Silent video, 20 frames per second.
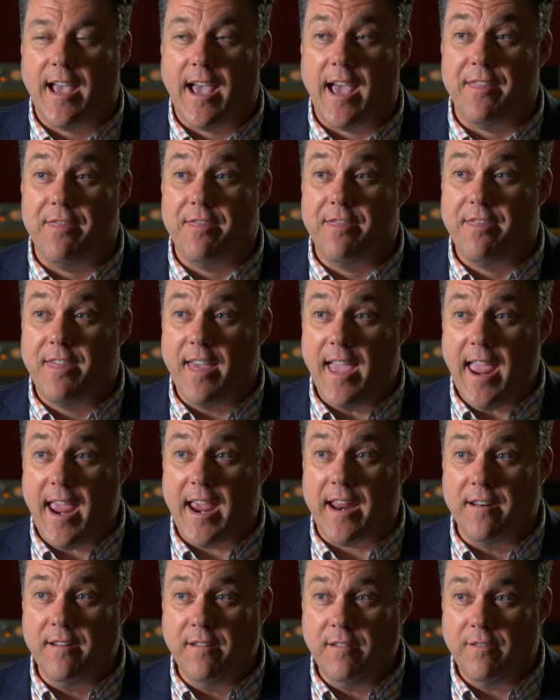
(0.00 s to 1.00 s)
And
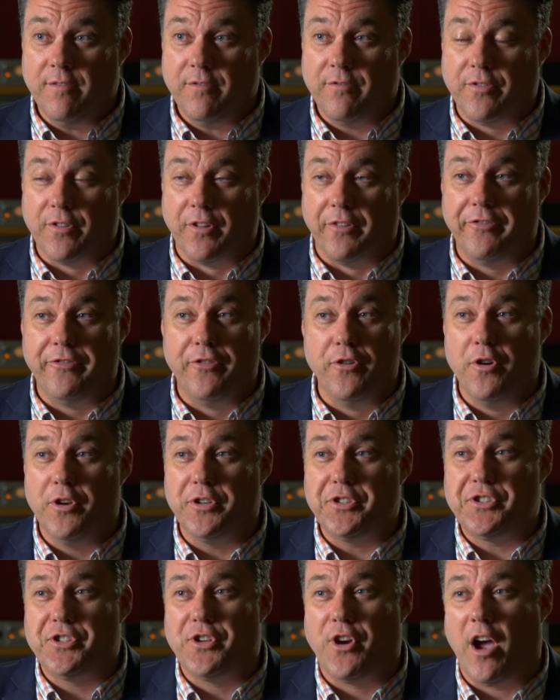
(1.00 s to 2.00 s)
then, for the
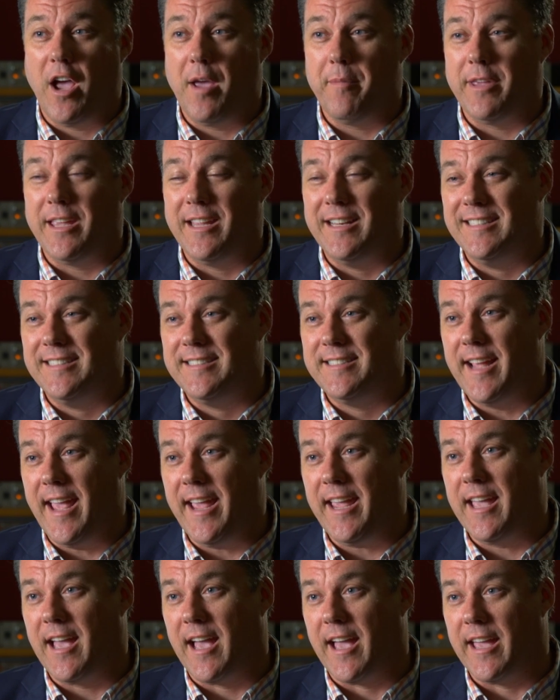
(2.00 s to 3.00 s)
first time in
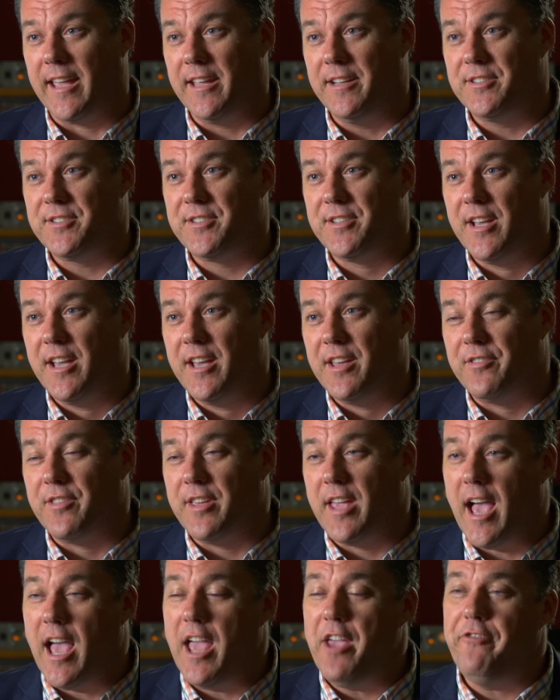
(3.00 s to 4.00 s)
decades,
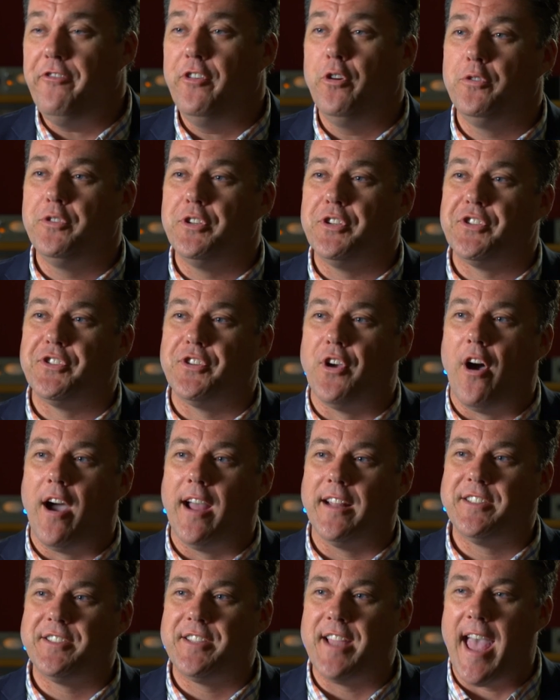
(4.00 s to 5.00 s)
the AFL
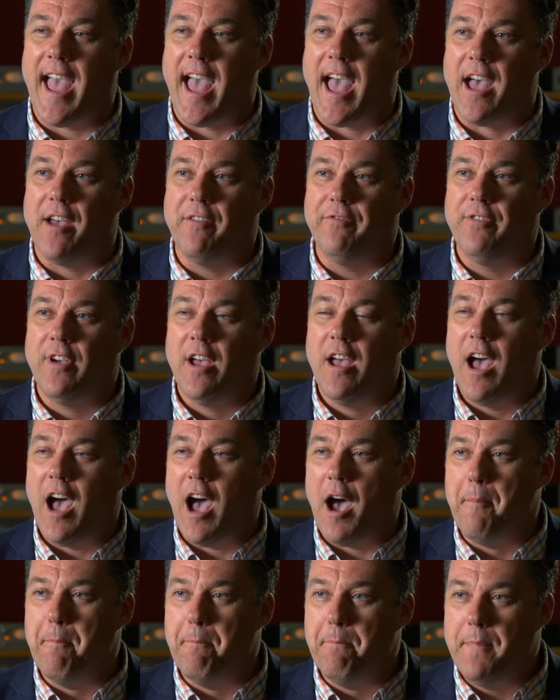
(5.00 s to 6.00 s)
decides to have
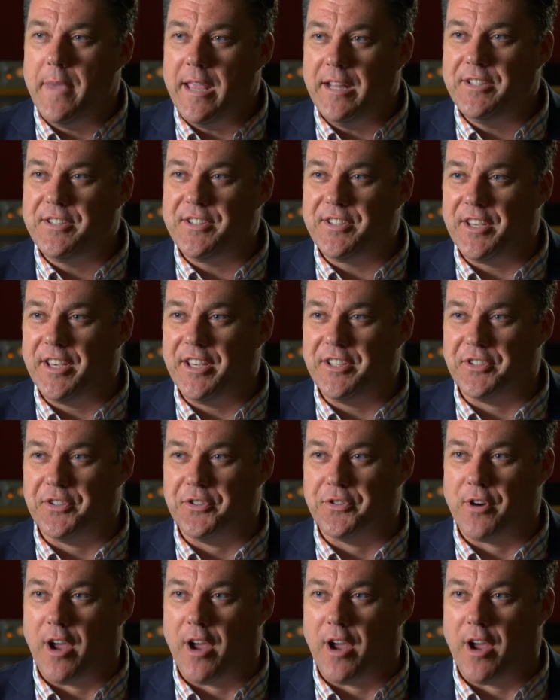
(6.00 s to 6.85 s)
a mid-season